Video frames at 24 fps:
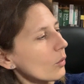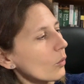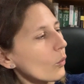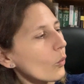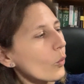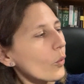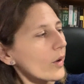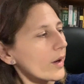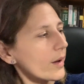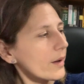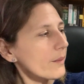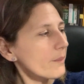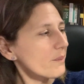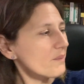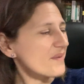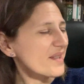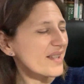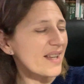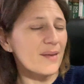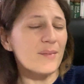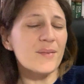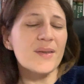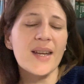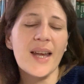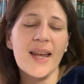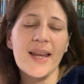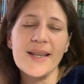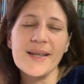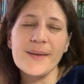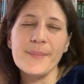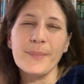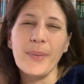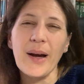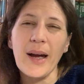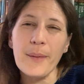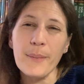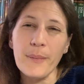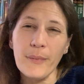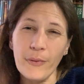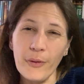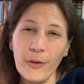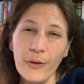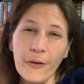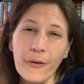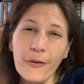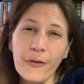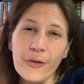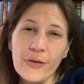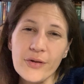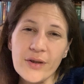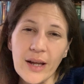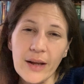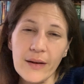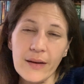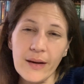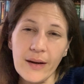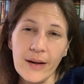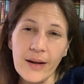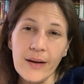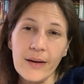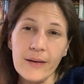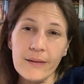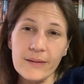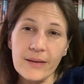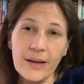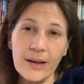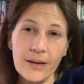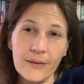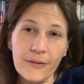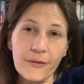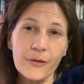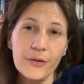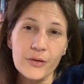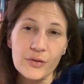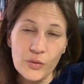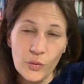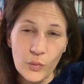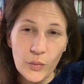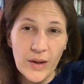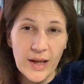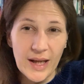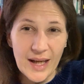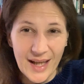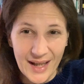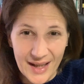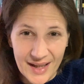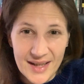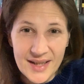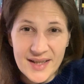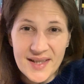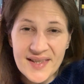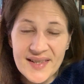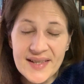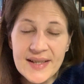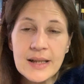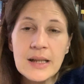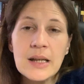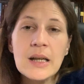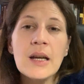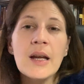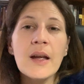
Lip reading: we sometimes buy more food than the food we eat.